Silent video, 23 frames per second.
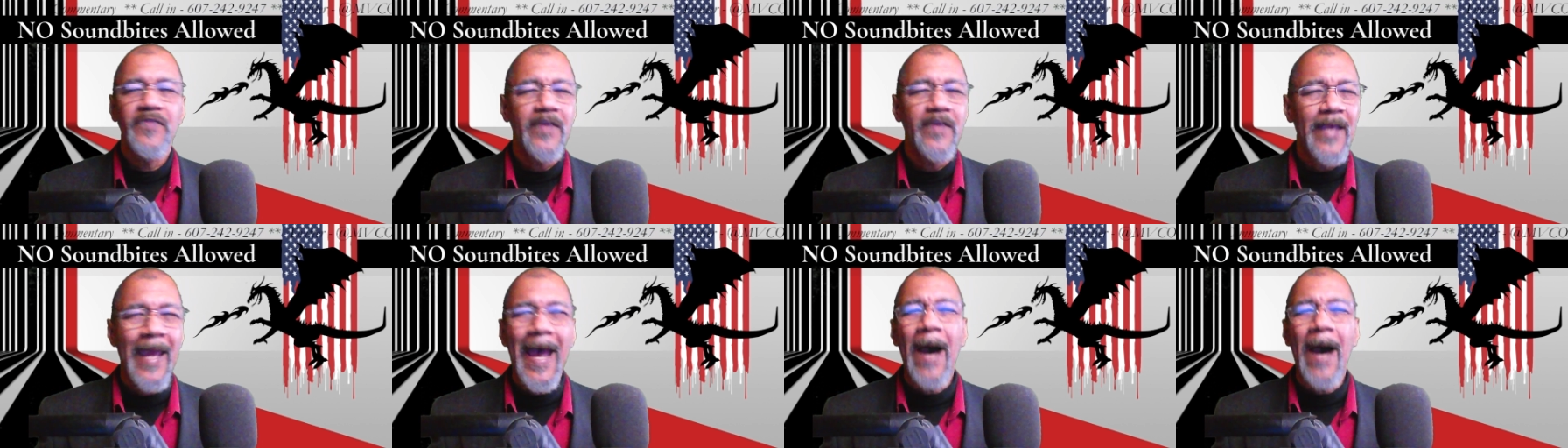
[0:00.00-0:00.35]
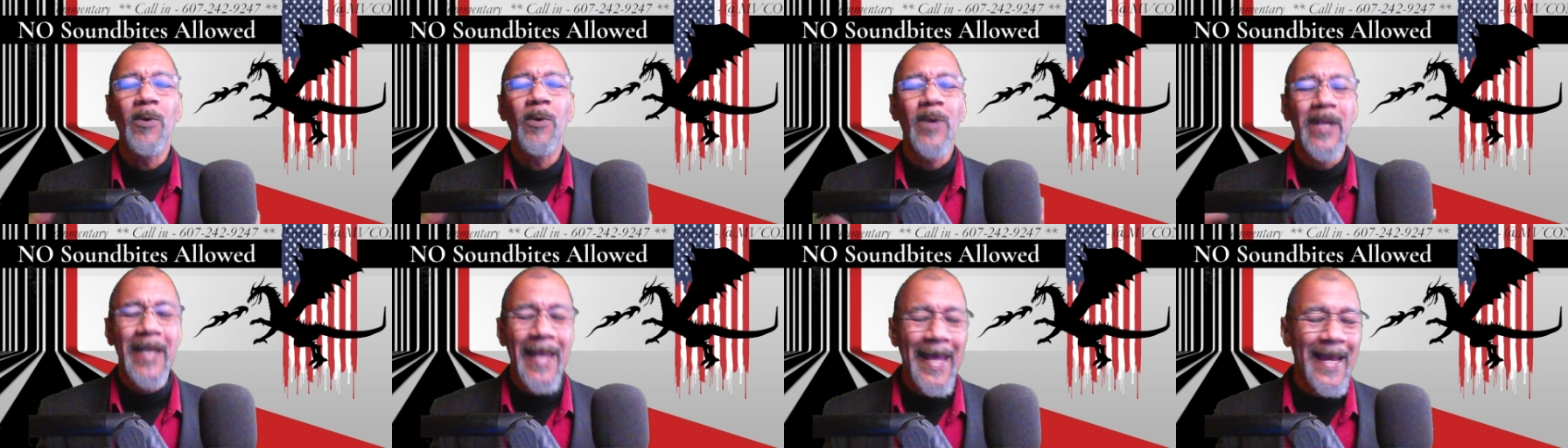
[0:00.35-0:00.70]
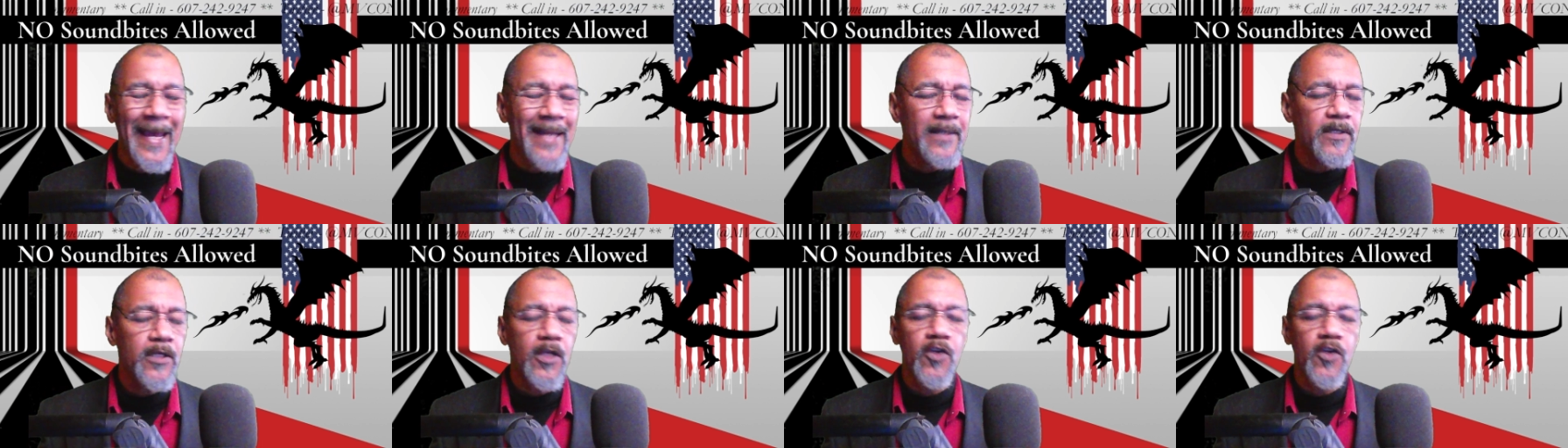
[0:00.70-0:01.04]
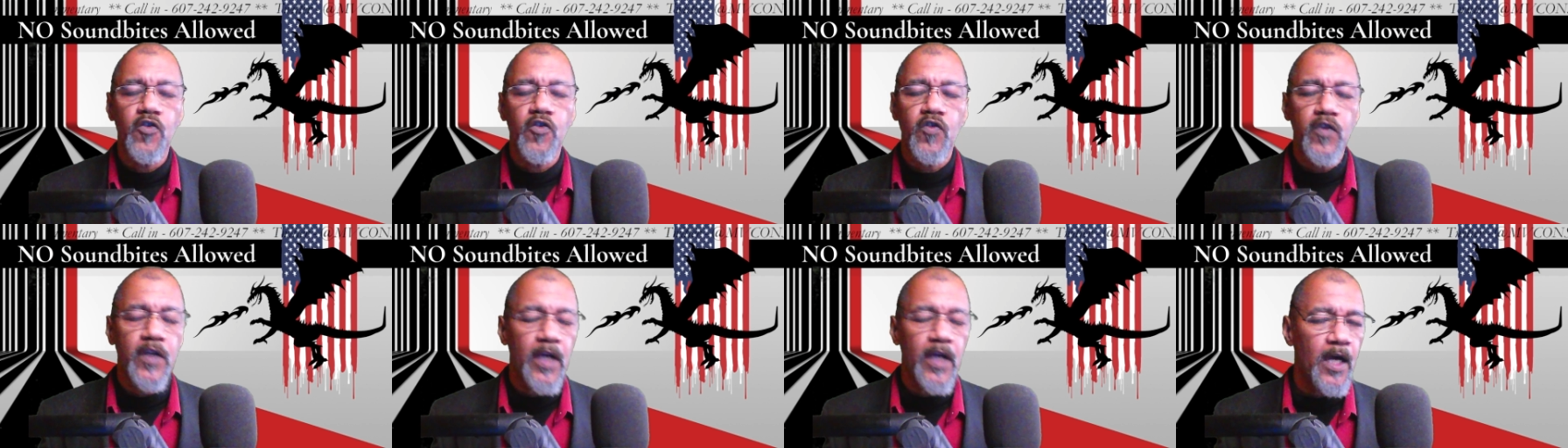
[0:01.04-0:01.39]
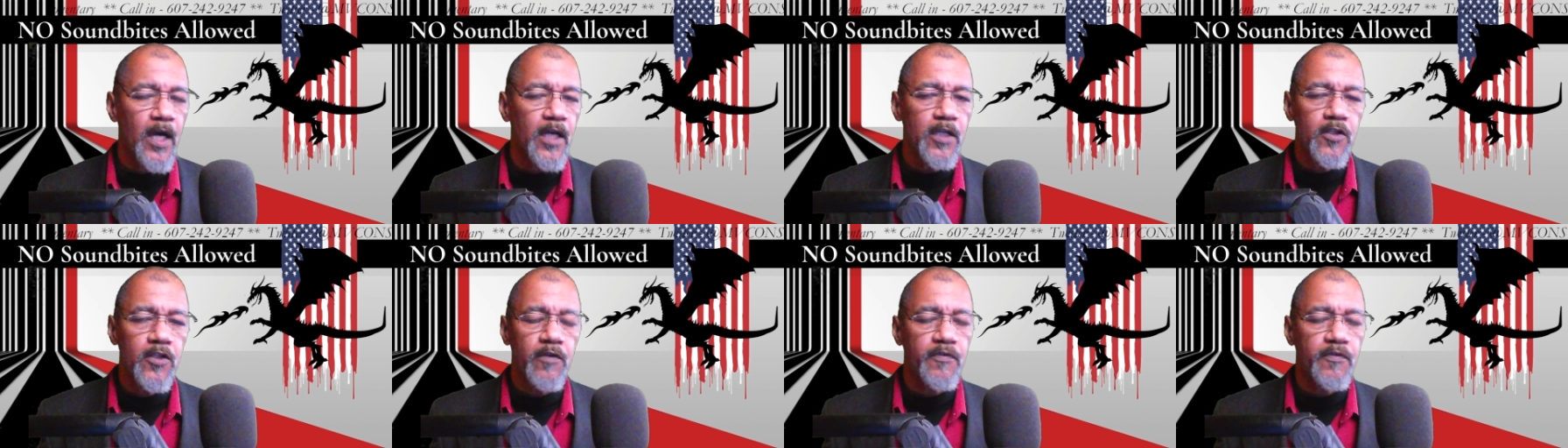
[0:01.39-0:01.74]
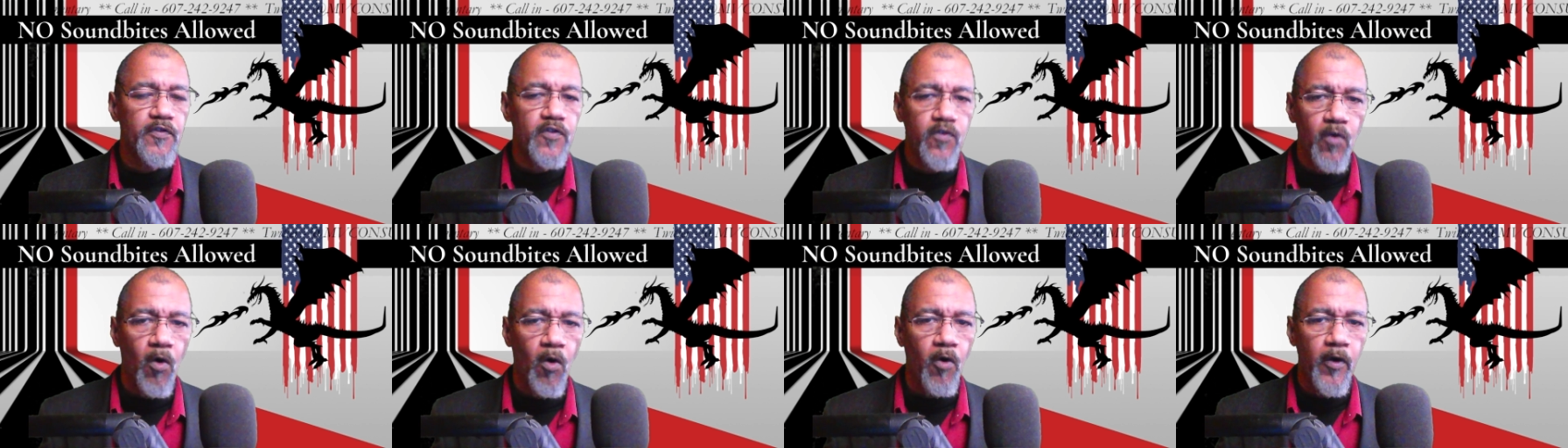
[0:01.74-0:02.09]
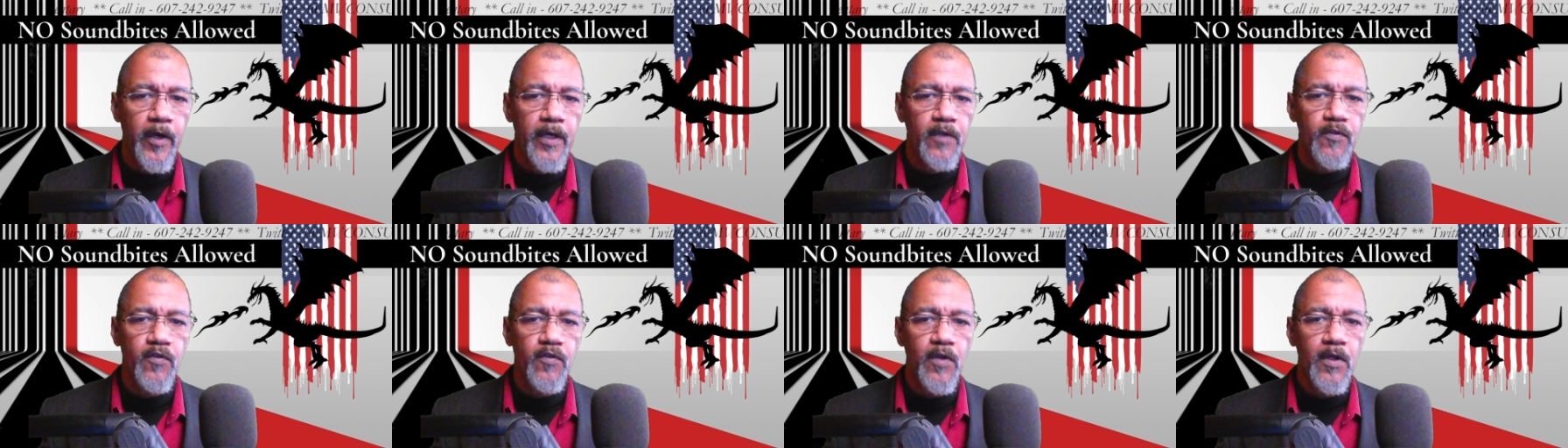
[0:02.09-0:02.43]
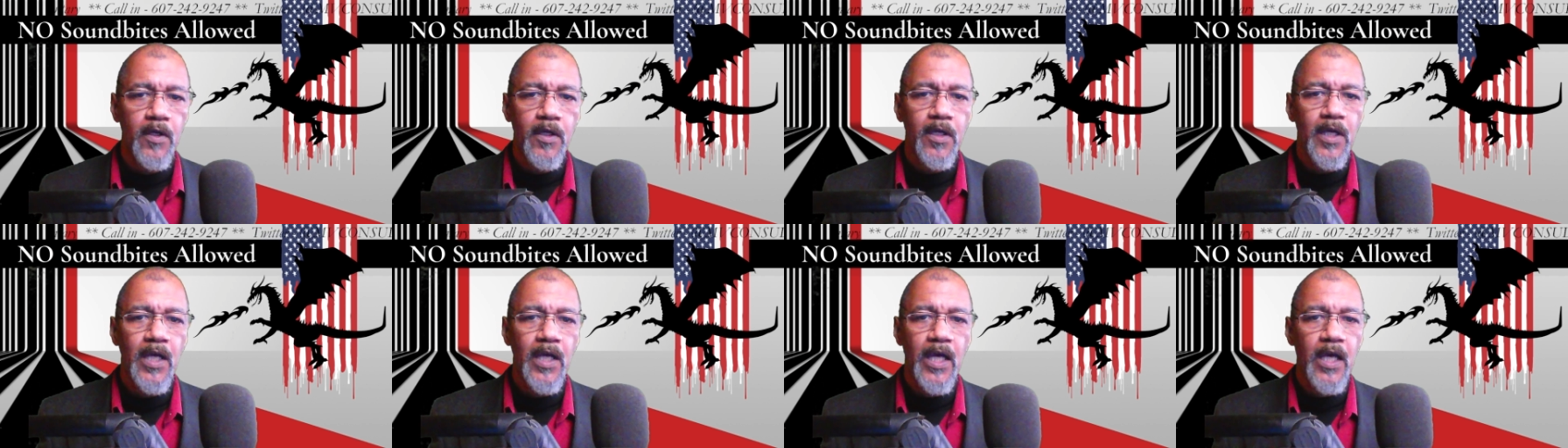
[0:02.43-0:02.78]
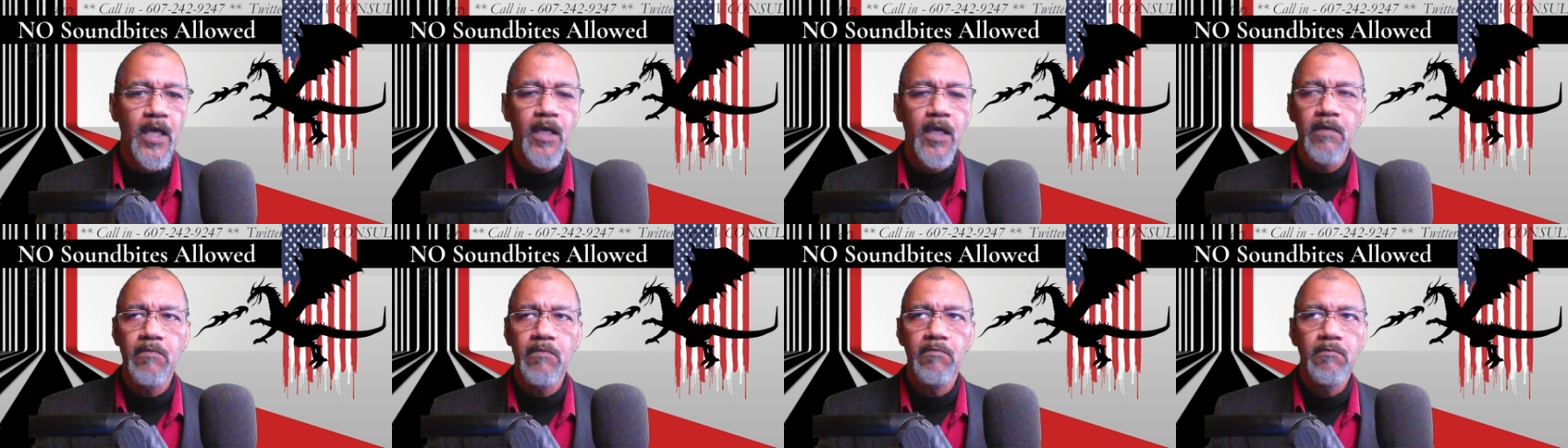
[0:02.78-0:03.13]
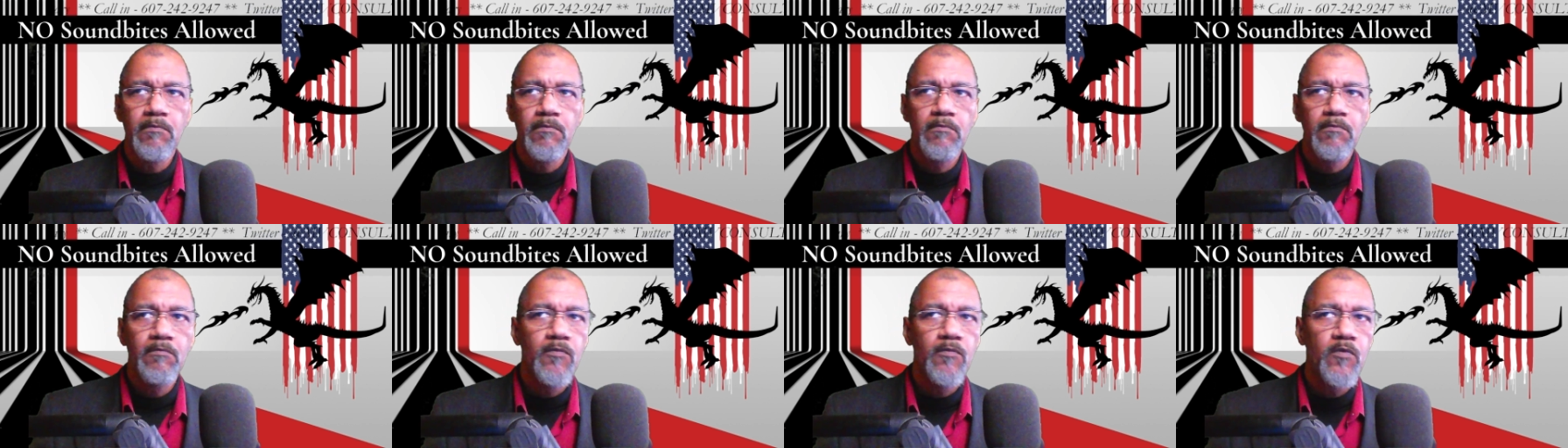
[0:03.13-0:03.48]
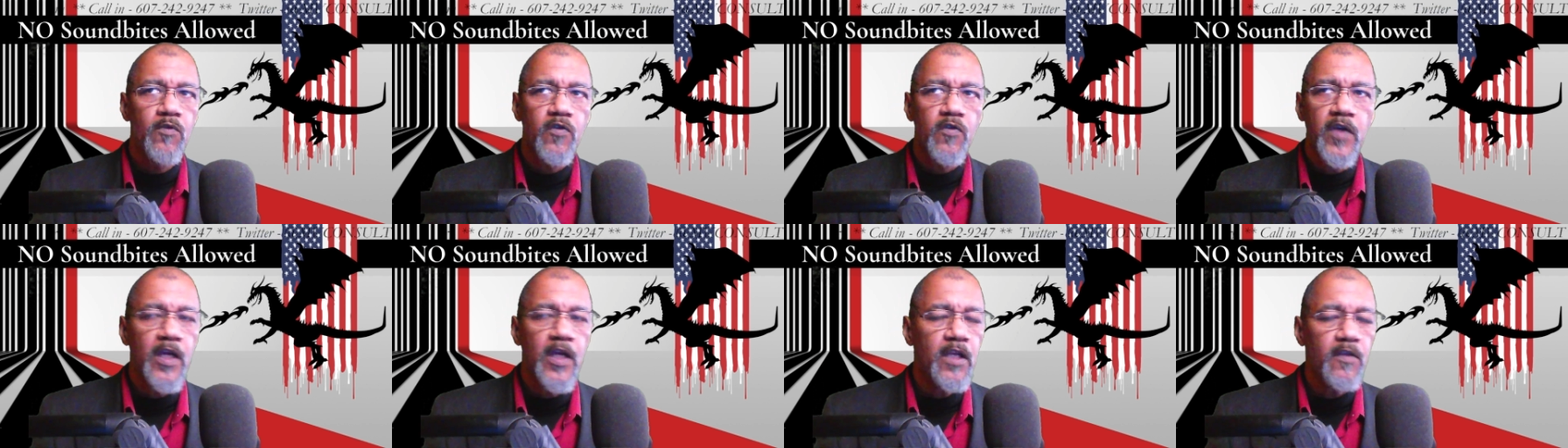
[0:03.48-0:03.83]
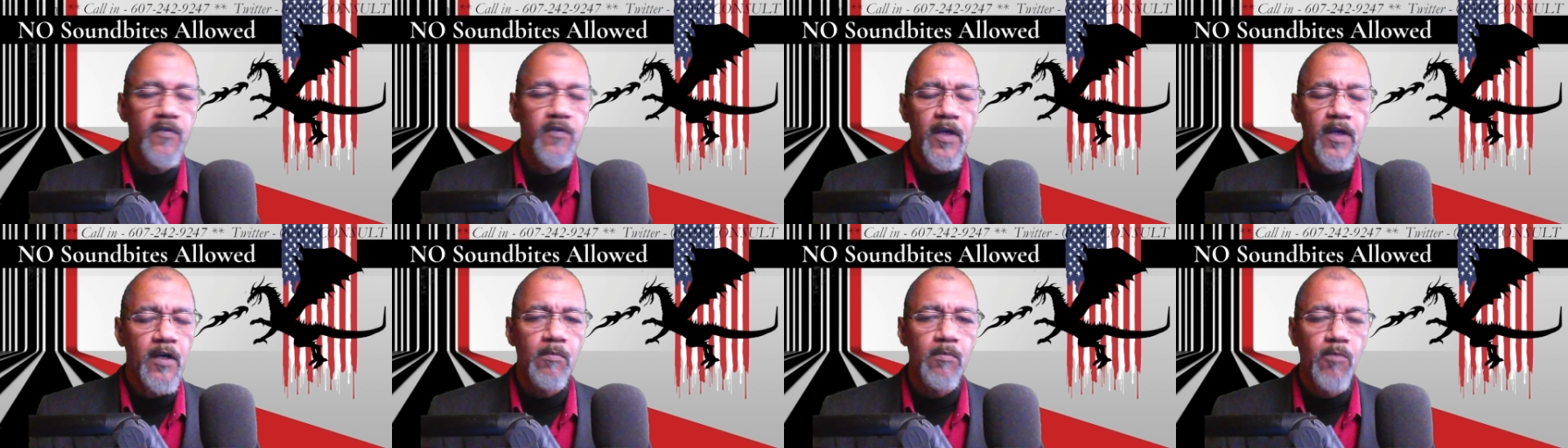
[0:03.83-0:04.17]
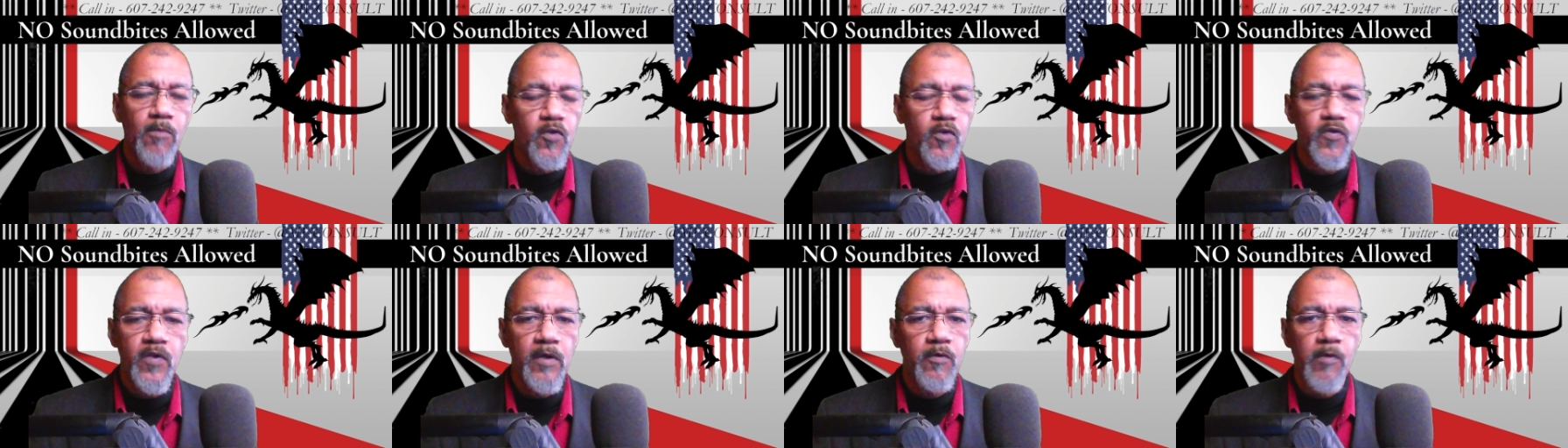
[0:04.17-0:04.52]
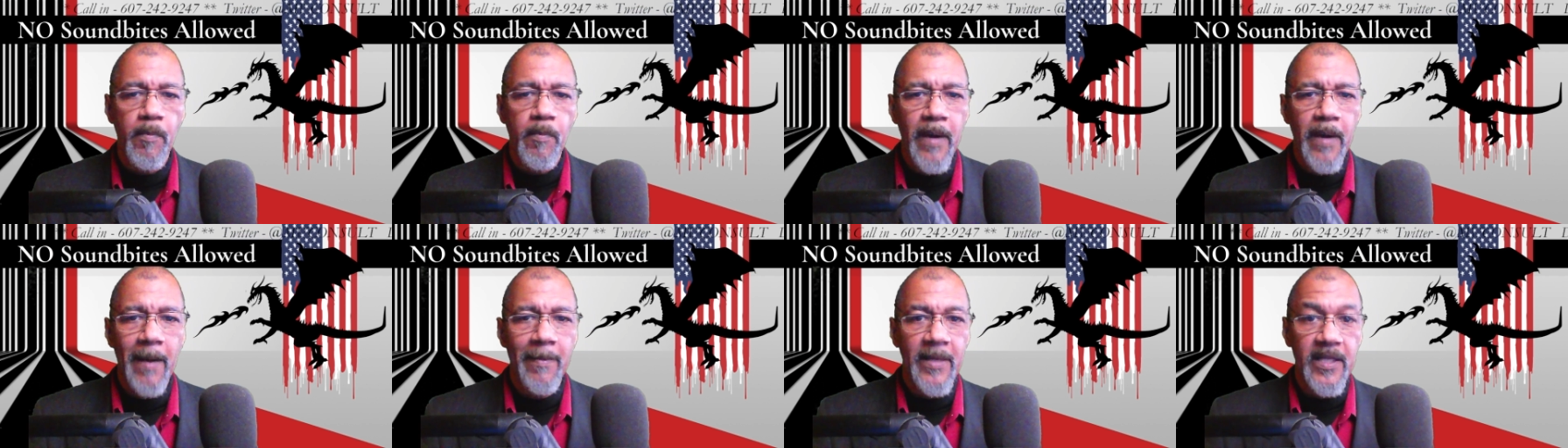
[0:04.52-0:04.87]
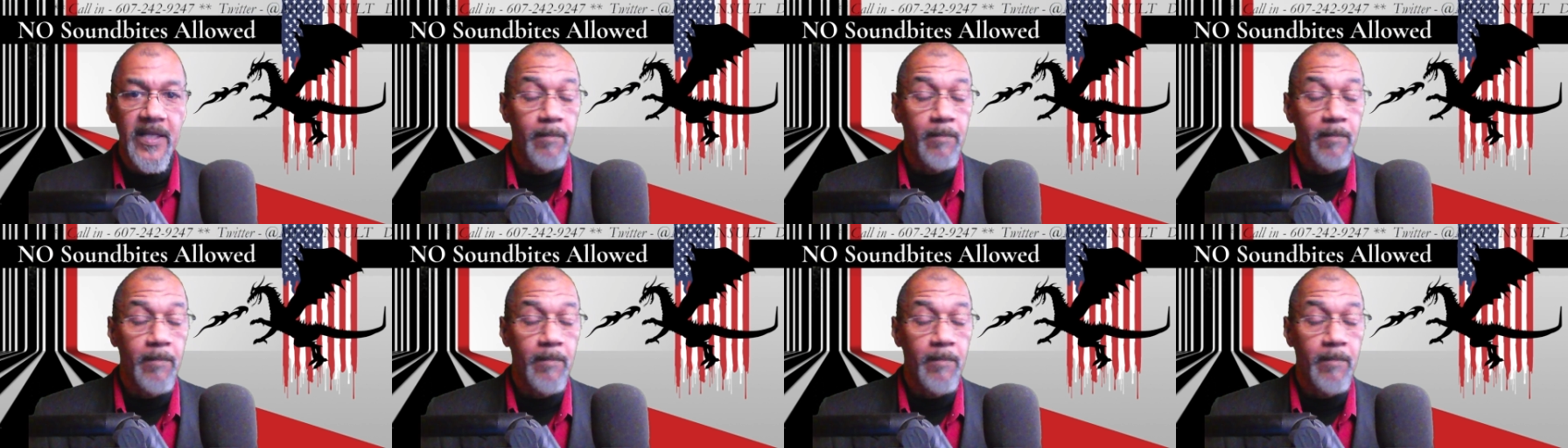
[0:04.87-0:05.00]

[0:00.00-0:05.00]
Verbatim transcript: outlandish kind of stories in cities that are mostly Republican.